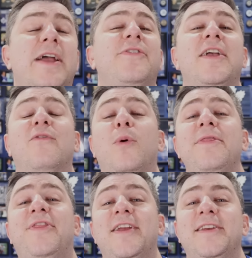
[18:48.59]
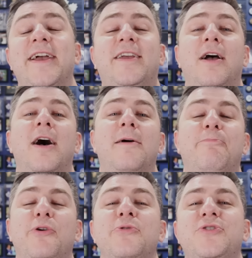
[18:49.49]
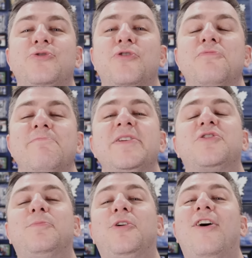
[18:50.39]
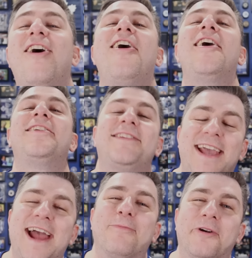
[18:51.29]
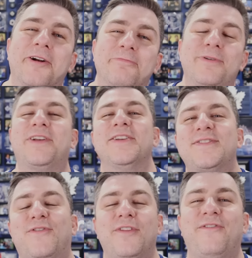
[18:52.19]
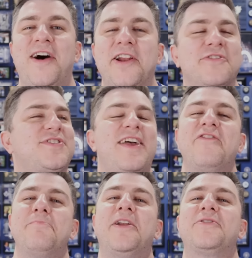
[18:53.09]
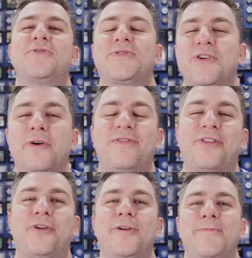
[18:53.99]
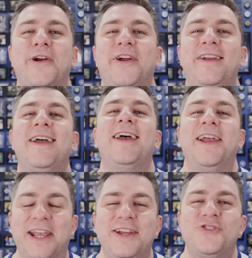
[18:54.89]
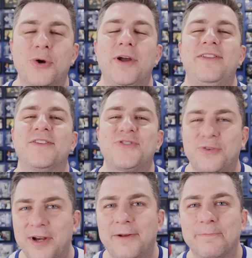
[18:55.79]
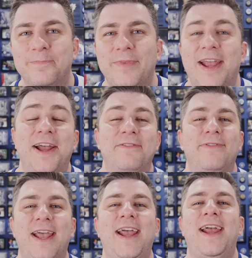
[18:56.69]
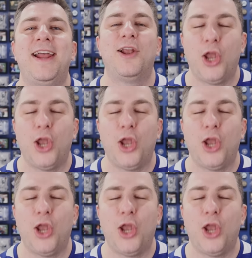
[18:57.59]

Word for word: I can think of one thing, Nick. Uh, producer Drew miserable on camera because for the final seven minutes or so of the third period, he joined the stream and they